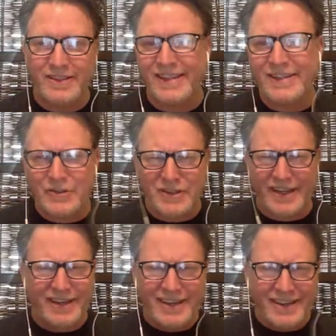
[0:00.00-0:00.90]
It's an
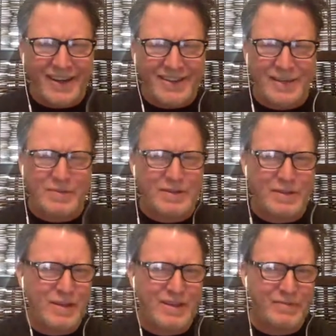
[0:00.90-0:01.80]
interesting concept,
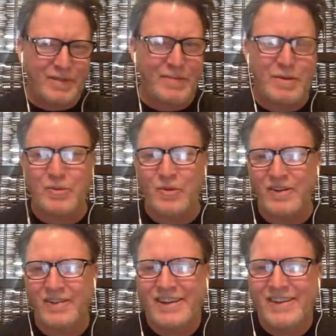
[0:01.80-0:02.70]
something that a lot of
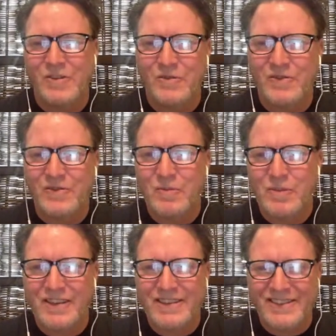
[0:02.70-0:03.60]
people won't
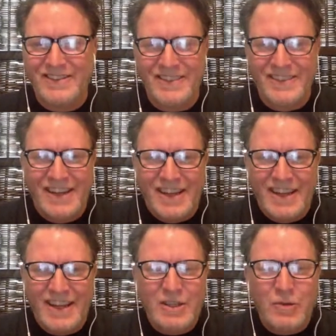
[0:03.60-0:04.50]
be used to.
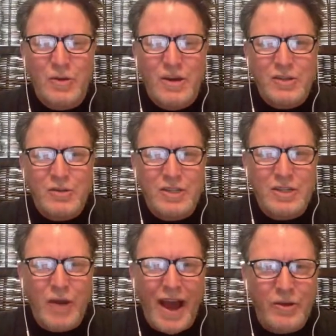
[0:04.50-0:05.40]

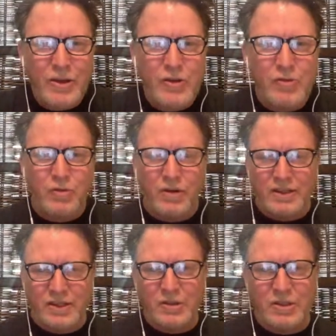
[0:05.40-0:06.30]
So how did you?
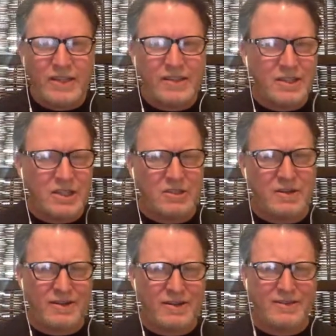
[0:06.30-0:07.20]
So you said
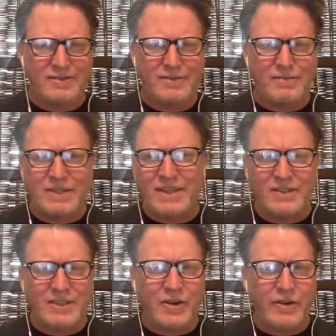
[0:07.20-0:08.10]
this
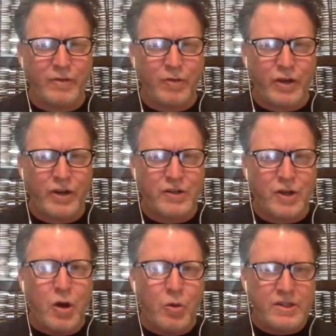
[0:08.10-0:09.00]
essentially started 4 years
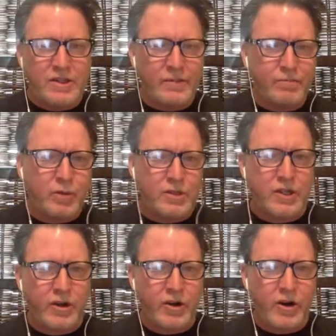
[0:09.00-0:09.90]
ago. Was
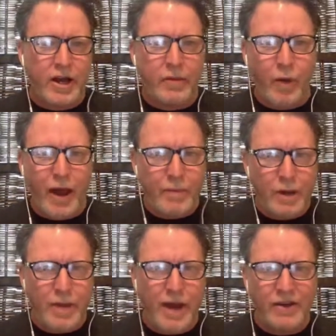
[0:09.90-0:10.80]
there a ramp
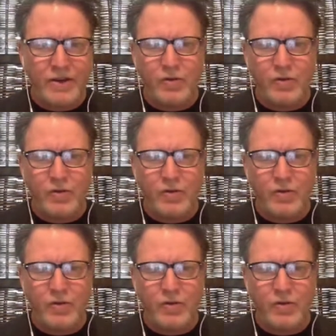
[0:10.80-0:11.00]
up? How did